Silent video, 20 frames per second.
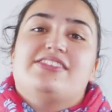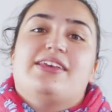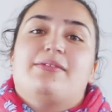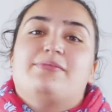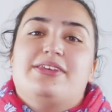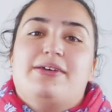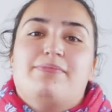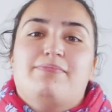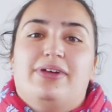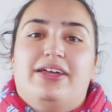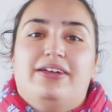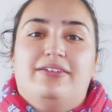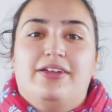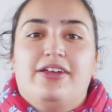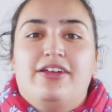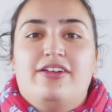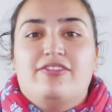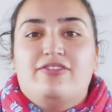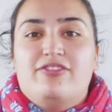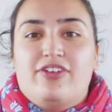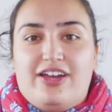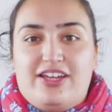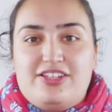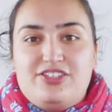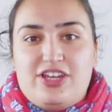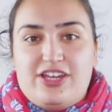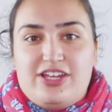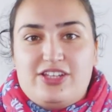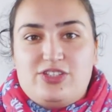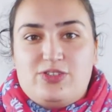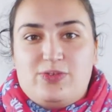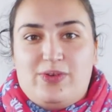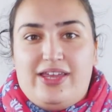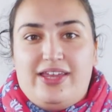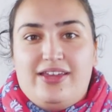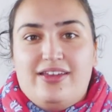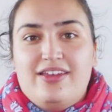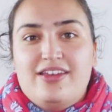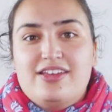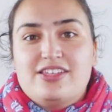of September, via
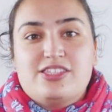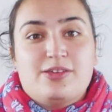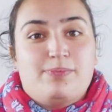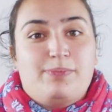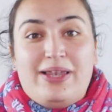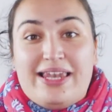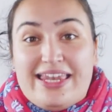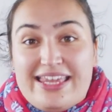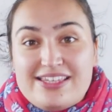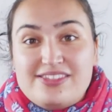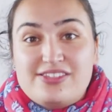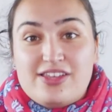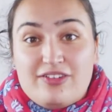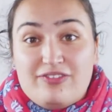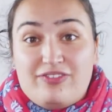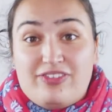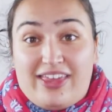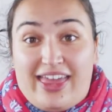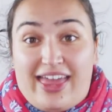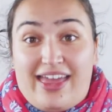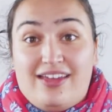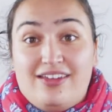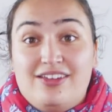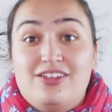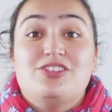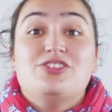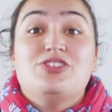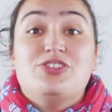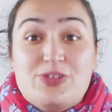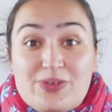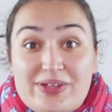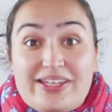ChurchSuite. So please don't forget, do